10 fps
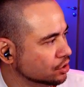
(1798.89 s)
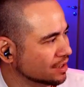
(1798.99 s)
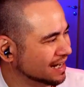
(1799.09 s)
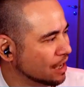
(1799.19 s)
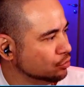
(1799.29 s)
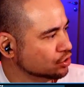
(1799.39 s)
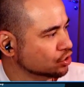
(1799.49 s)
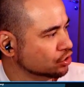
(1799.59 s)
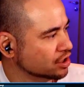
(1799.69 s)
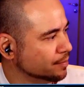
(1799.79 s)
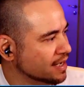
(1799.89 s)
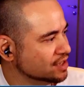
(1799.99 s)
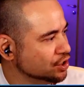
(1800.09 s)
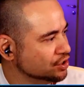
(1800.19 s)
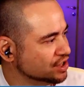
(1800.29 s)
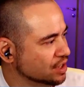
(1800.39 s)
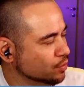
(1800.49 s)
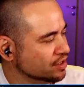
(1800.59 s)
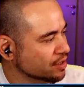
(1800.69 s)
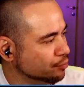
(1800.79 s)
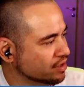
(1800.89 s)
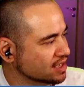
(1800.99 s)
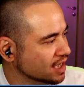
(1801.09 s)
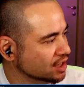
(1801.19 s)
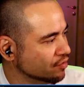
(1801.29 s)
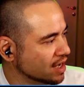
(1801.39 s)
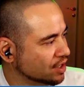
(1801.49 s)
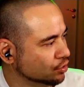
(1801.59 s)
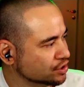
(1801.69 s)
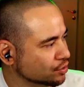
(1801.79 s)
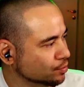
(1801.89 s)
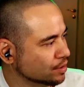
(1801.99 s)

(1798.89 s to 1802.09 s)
clouds onto the base, and you can see we've done the printing directly onto.